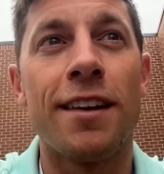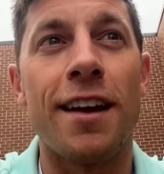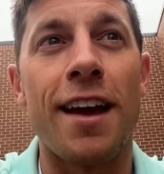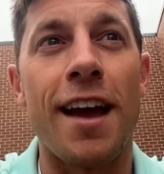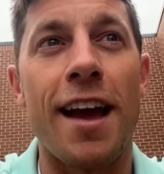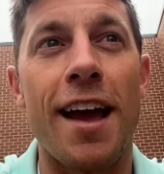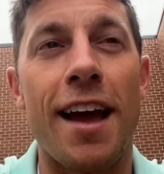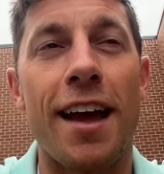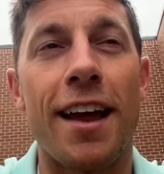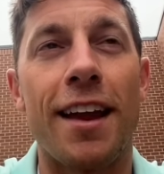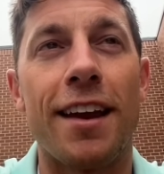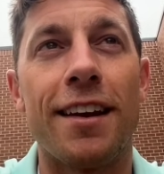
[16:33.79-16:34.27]

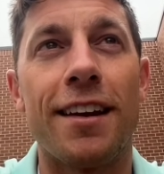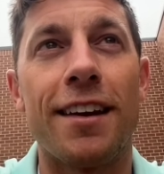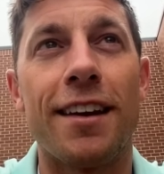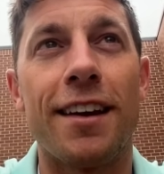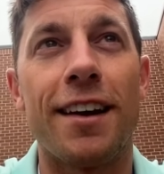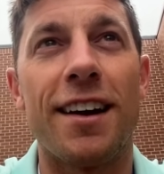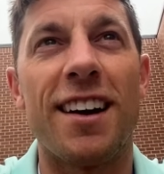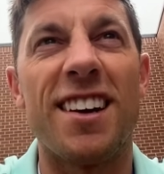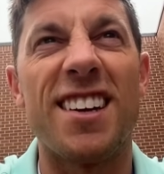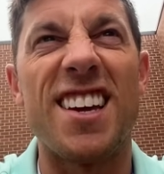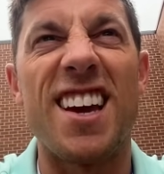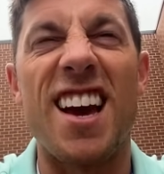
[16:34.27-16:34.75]
And
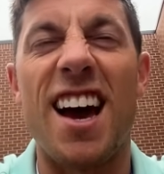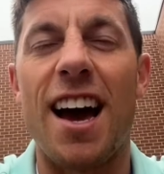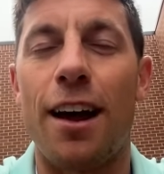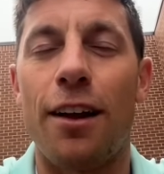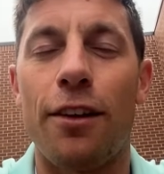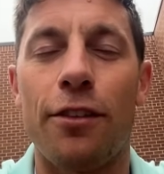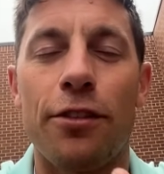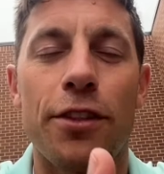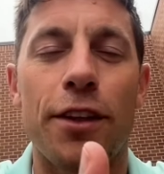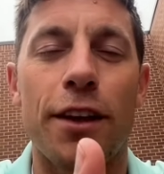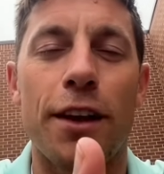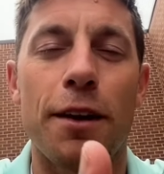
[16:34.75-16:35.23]
yeah, I
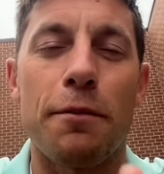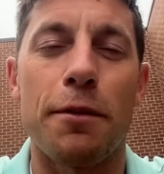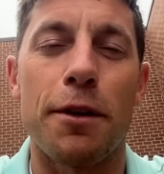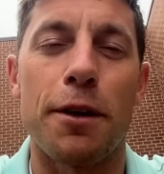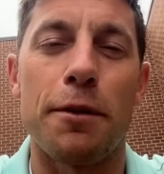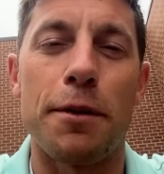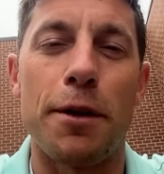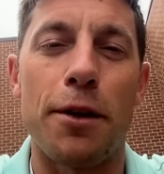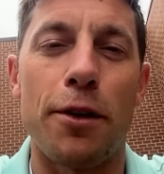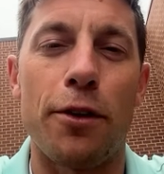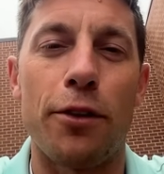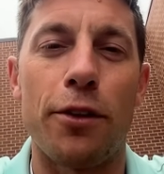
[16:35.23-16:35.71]
don't think I'm
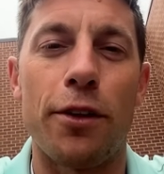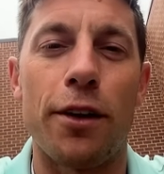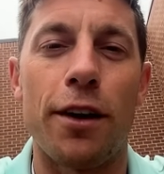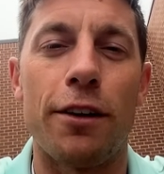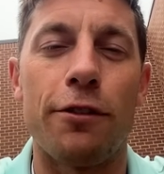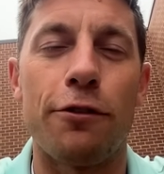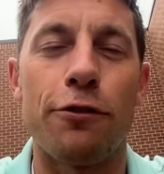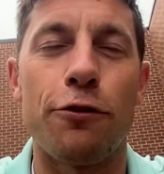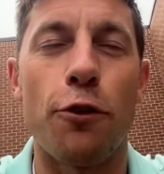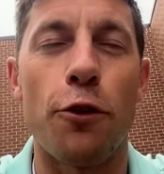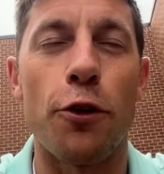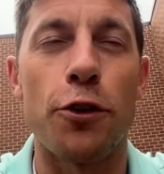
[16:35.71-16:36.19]
gonna be able to,
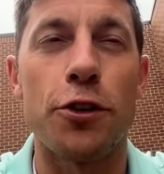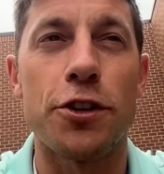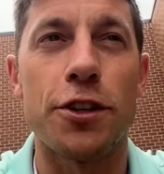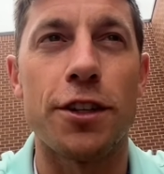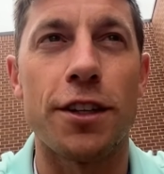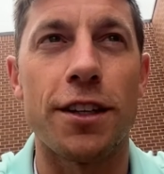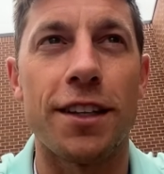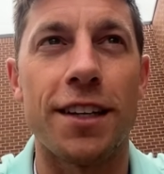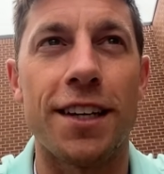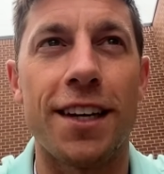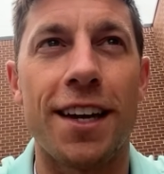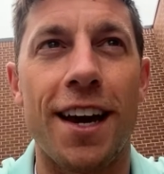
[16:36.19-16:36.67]
unfortunately,